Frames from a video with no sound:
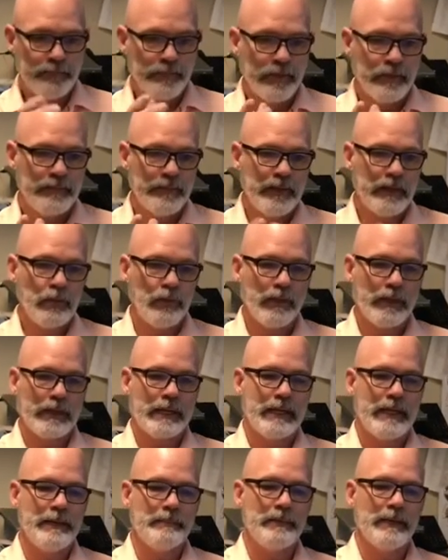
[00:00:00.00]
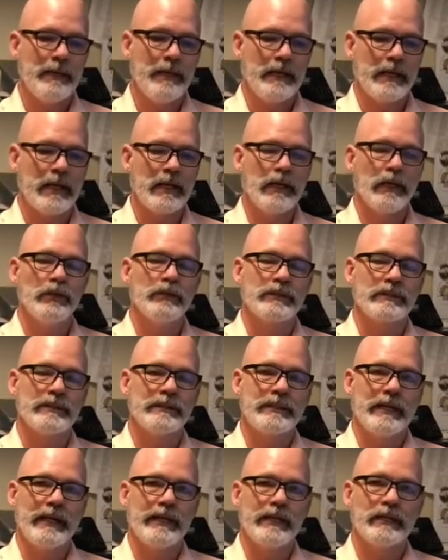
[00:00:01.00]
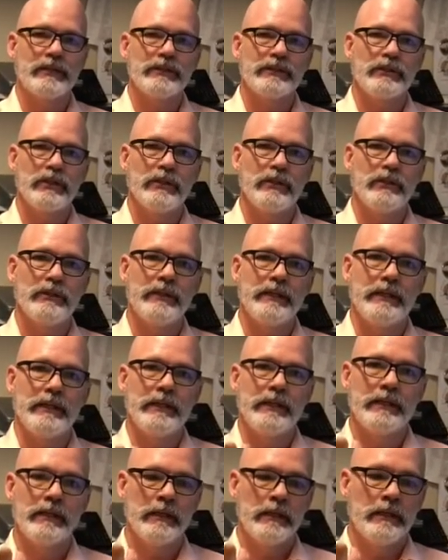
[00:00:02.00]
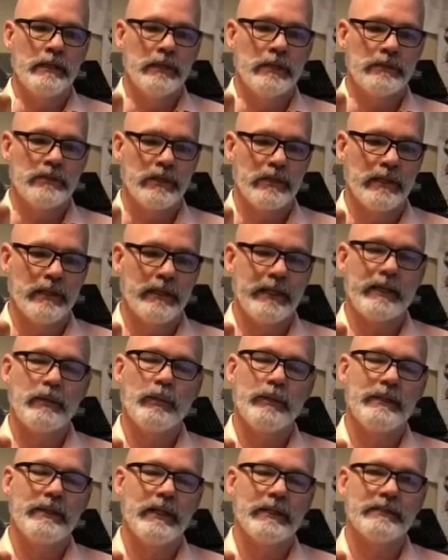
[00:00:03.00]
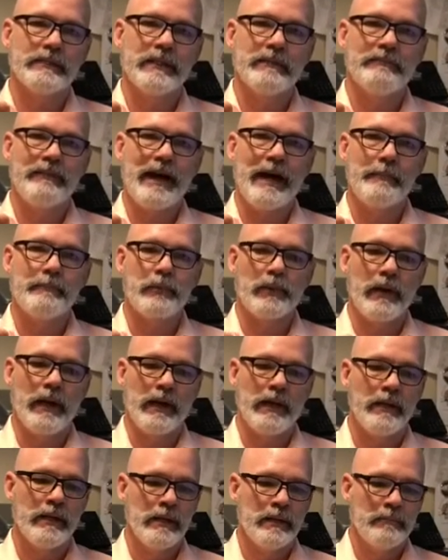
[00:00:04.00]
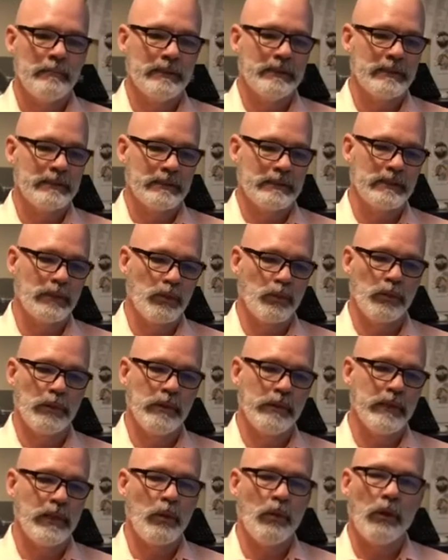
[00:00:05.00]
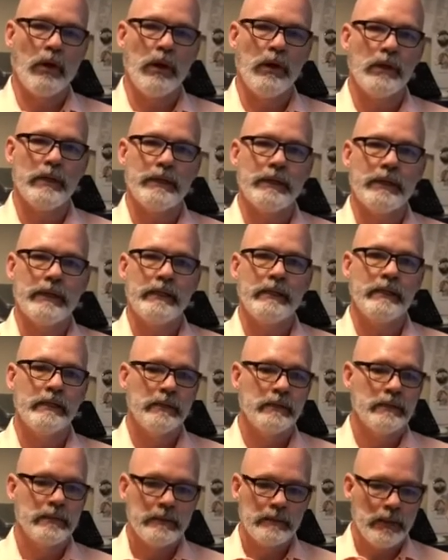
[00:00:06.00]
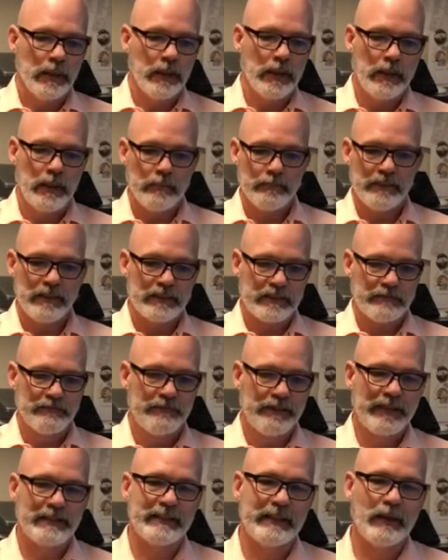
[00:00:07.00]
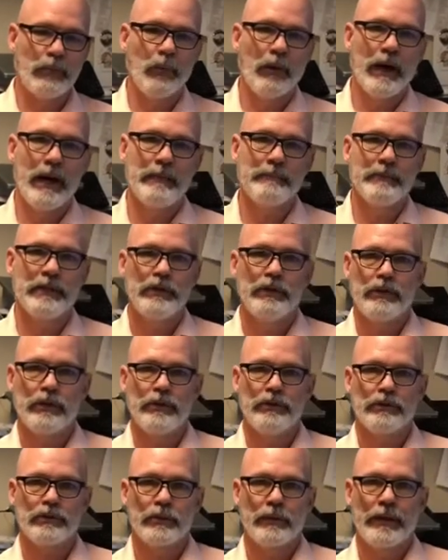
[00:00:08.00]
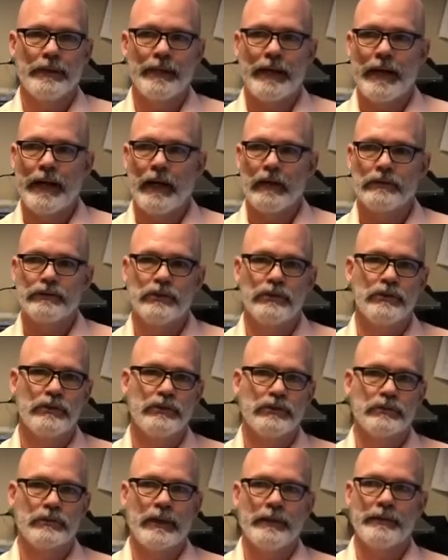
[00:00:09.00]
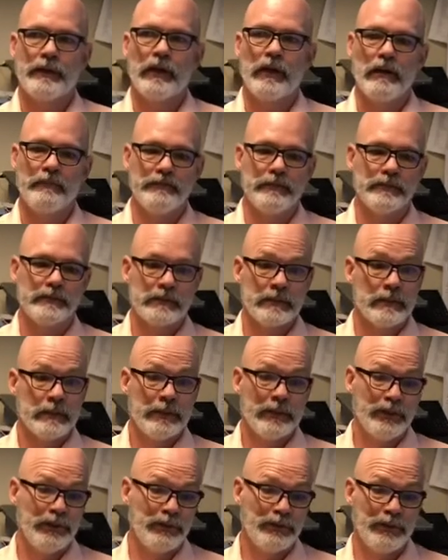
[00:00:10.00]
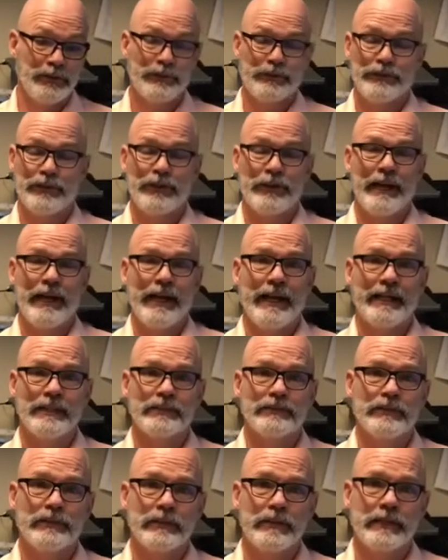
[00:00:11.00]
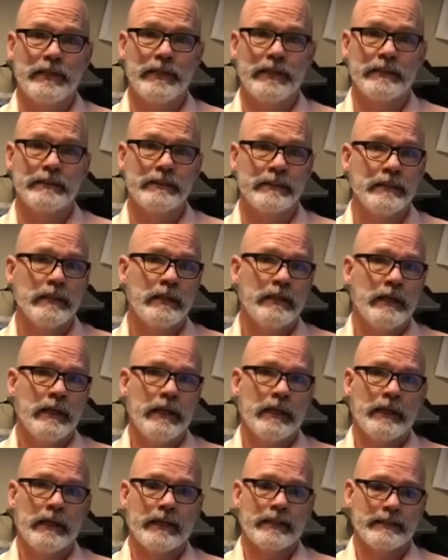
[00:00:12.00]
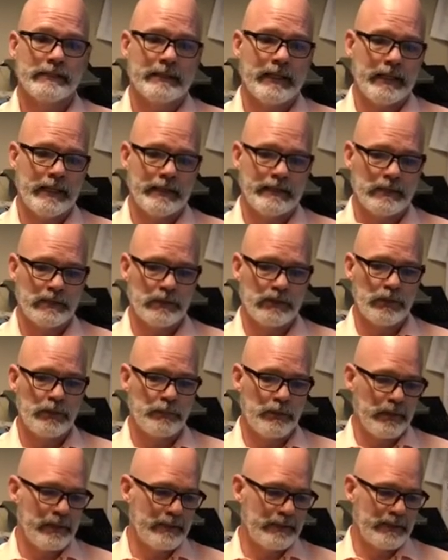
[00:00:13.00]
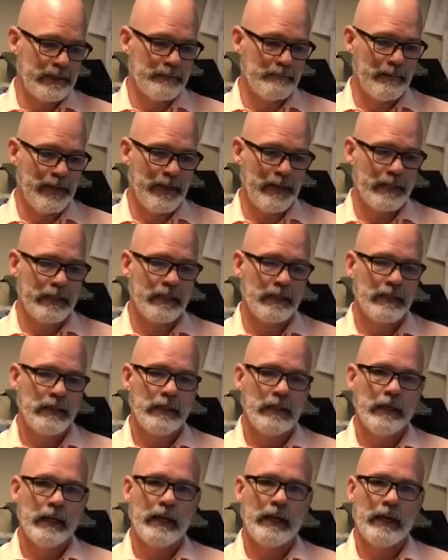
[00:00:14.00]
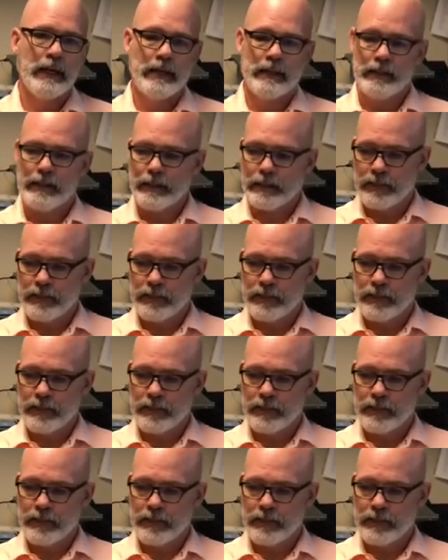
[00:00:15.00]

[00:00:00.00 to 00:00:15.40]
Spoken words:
then you want to keep it in a closed container so the liquid doesn't evaporate. This is a really quality disinfecting wipe that you can use around the house, you can use around the office, you can use for your hands, for your kids. And like I said, it's super easy to make and